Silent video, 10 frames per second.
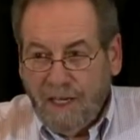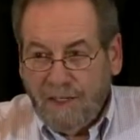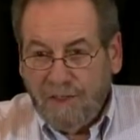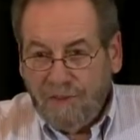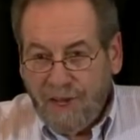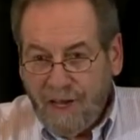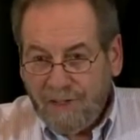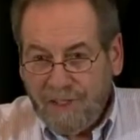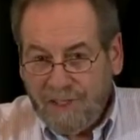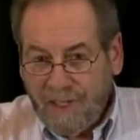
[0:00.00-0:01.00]
In
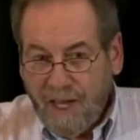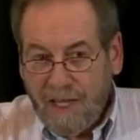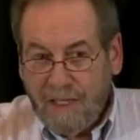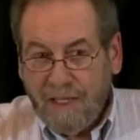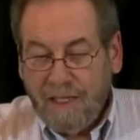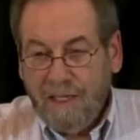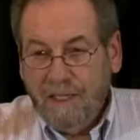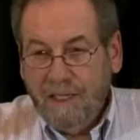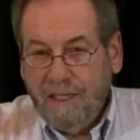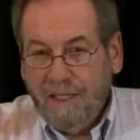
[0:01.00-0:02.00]
2010,
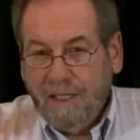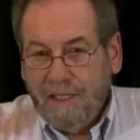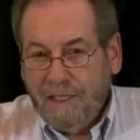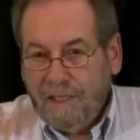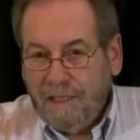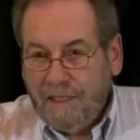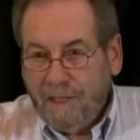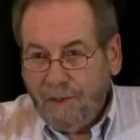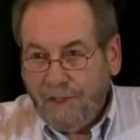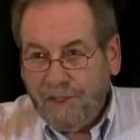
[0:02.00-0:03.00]

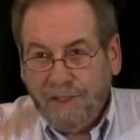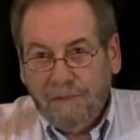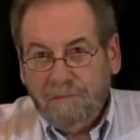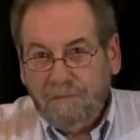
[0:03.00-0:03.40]
there was